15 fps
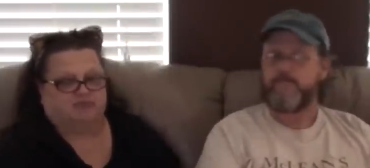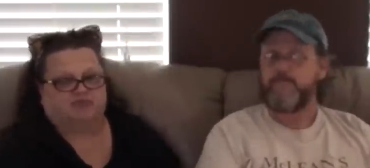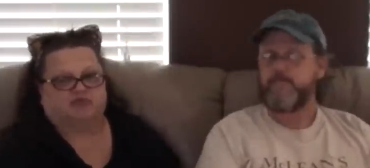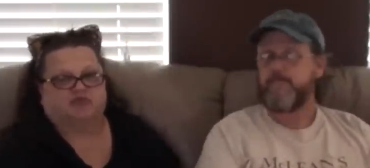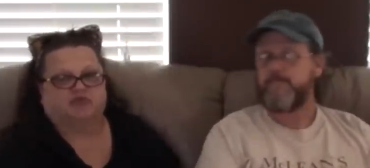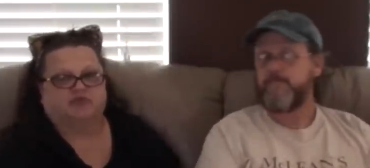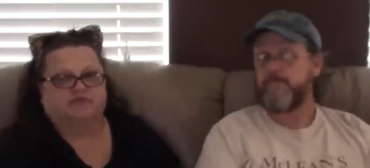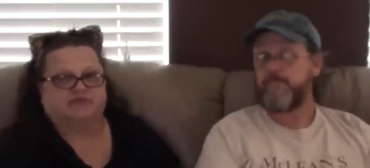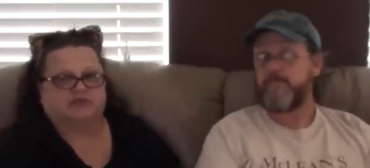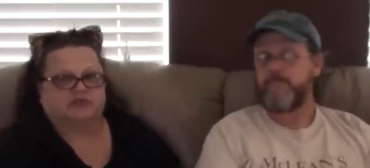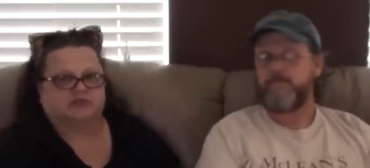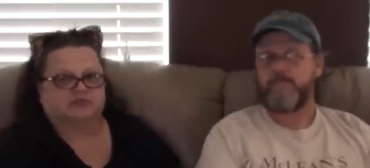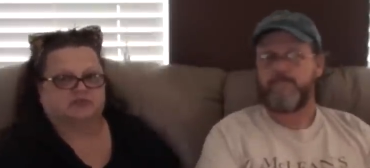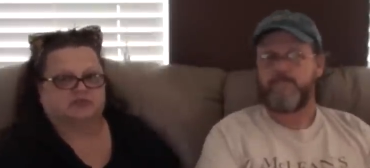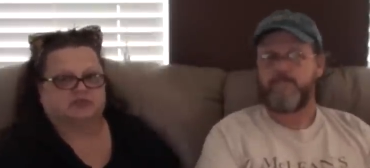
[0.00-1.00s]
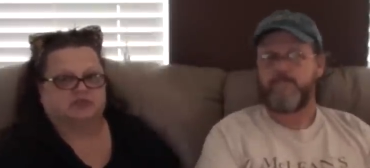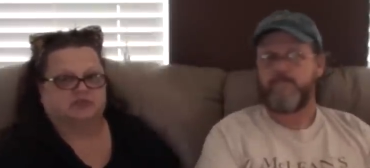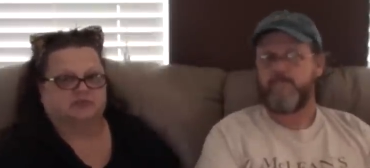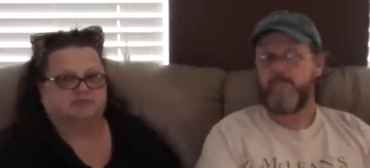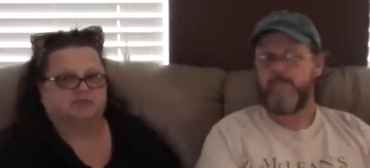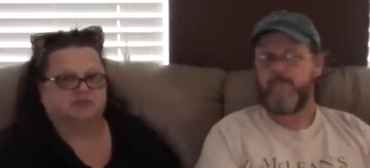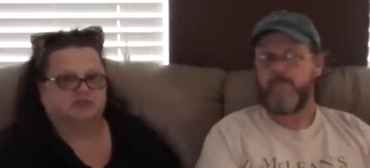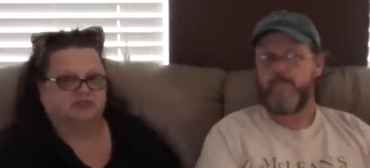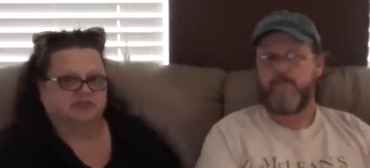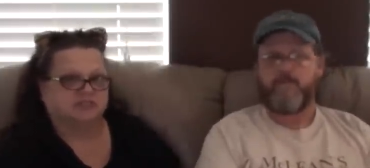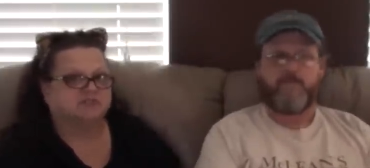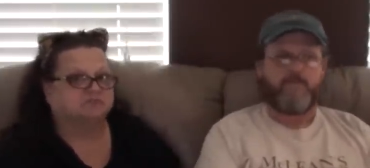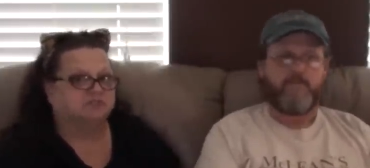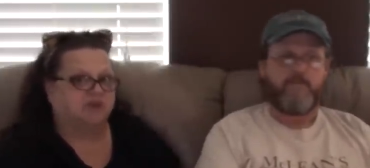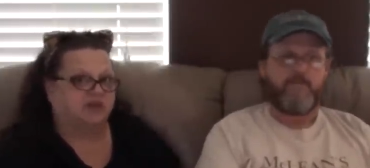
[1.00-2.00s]
Speaker 1: proved the
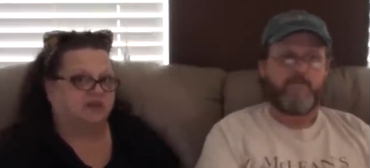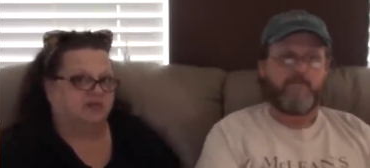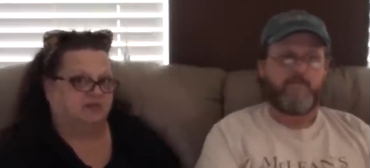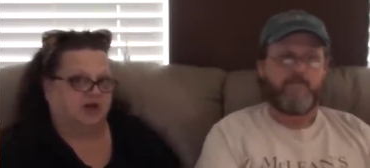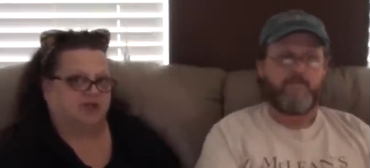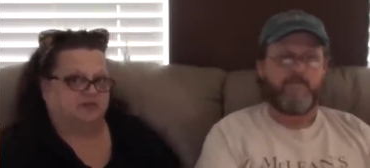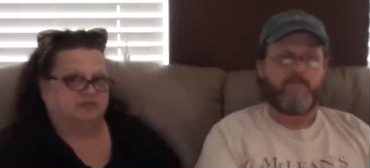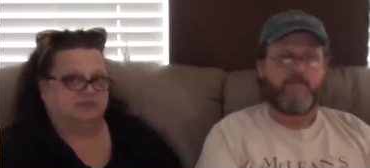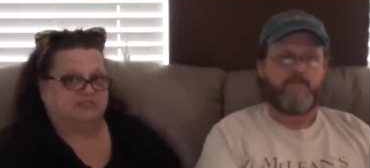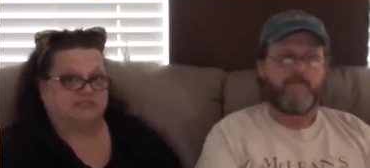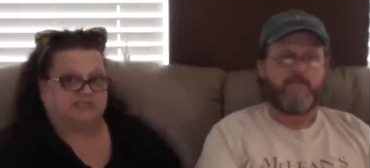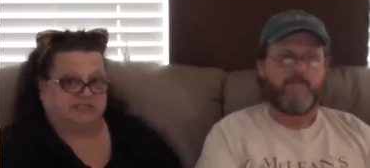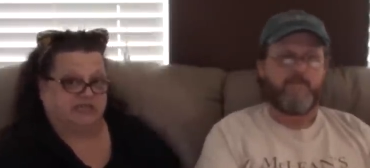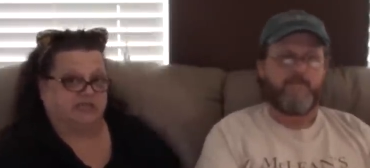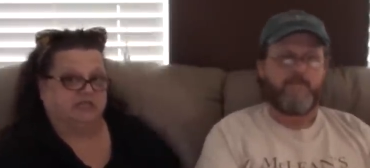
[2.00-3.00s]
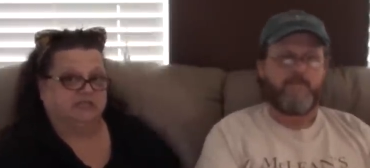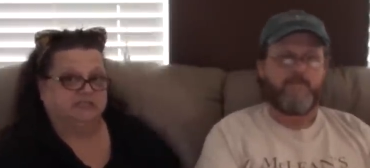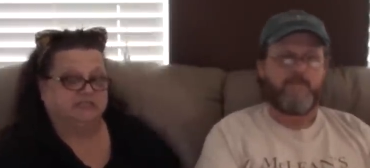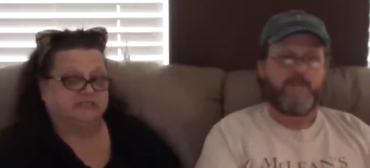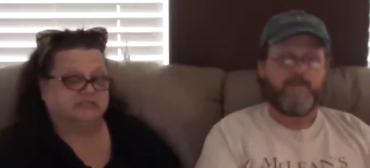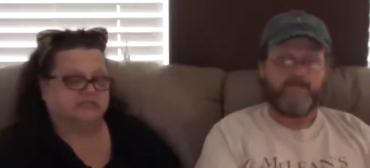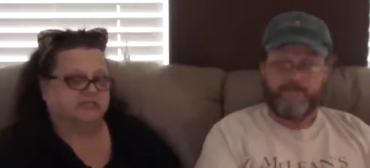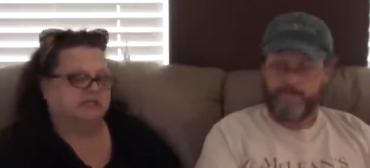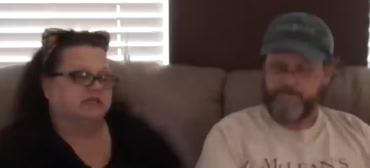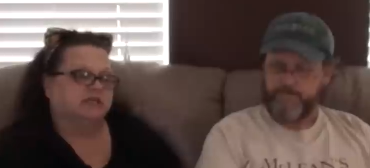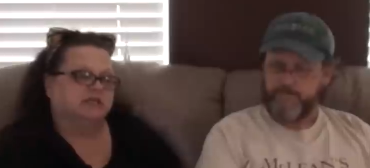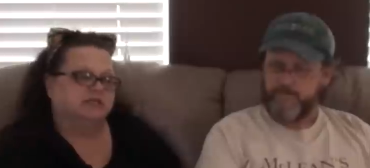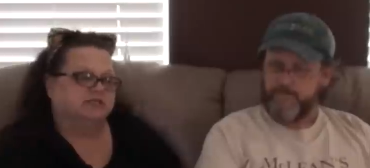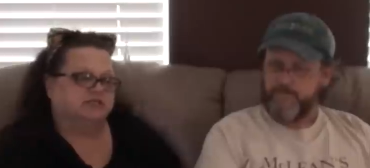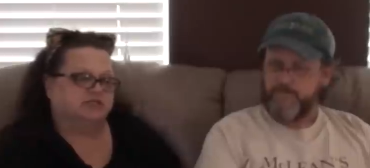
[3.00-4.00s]
police made a lot of mistakes.
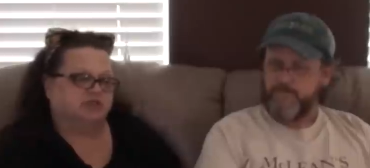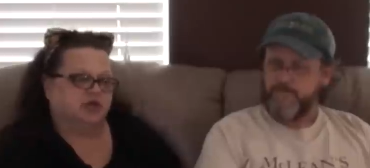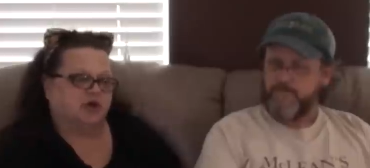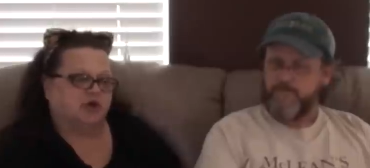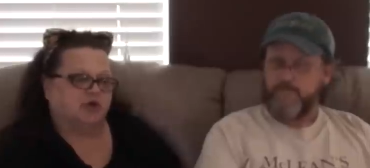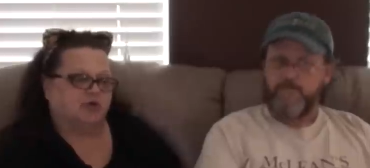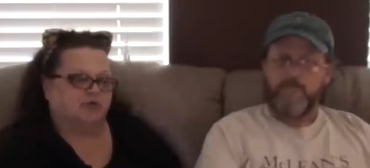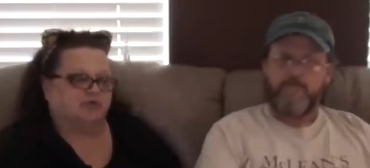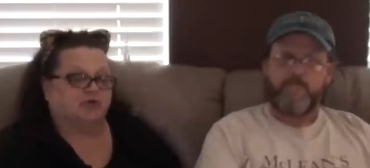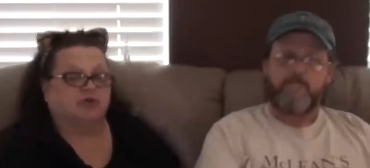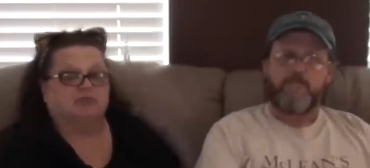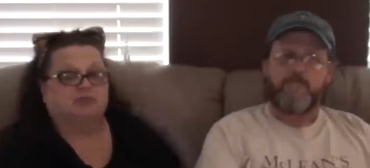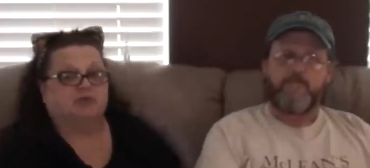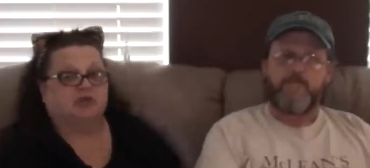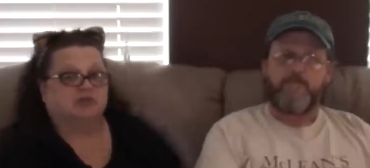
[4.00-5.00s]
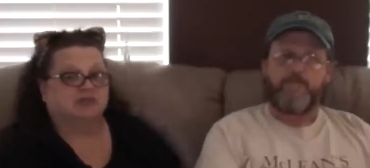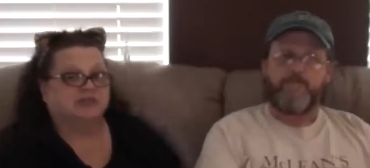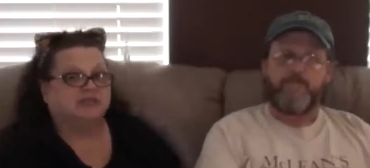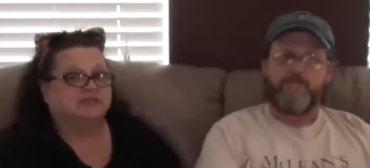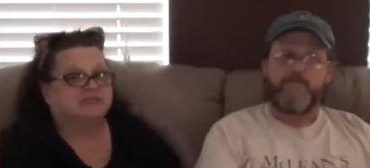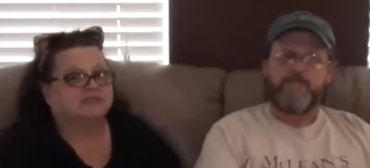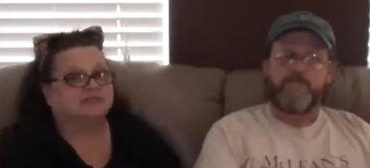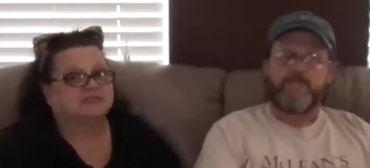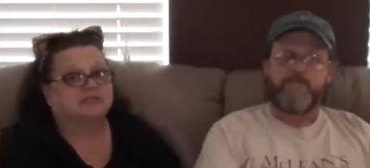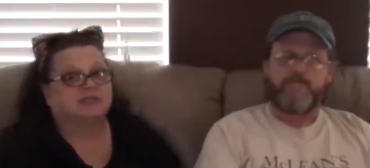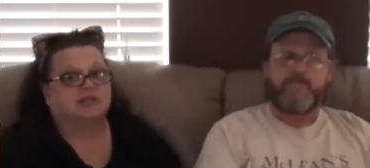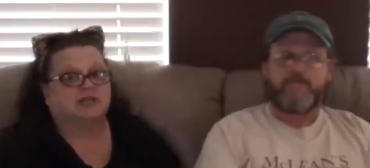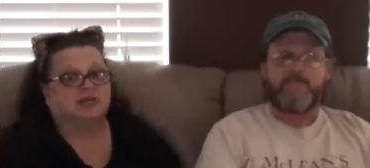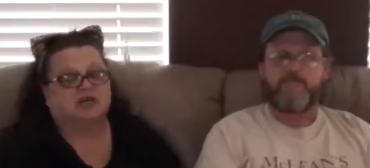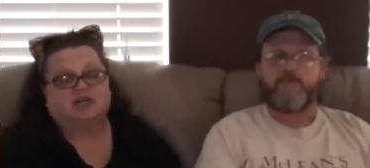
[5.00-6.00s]
So the police
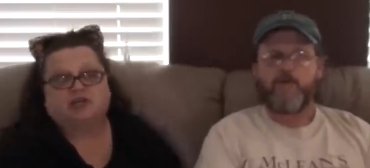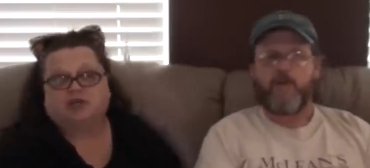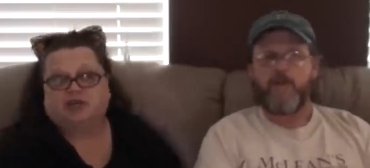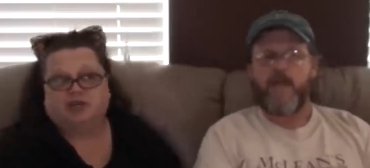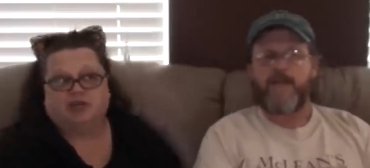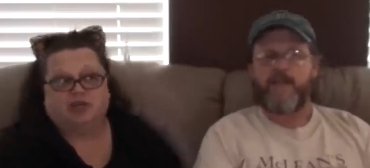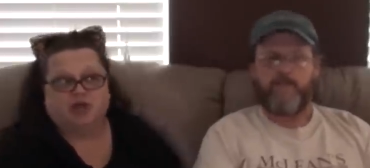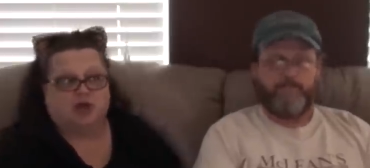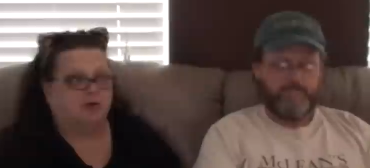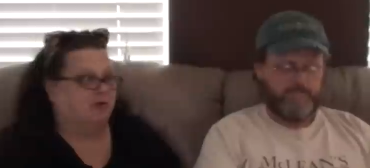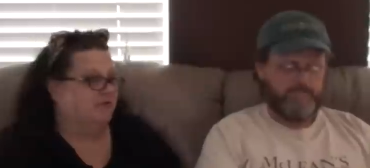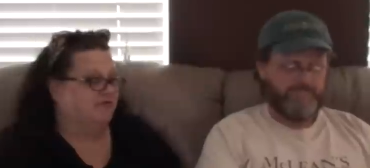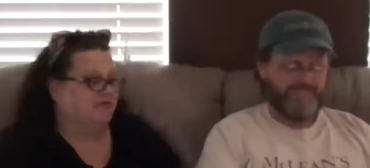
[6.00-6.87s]
don't know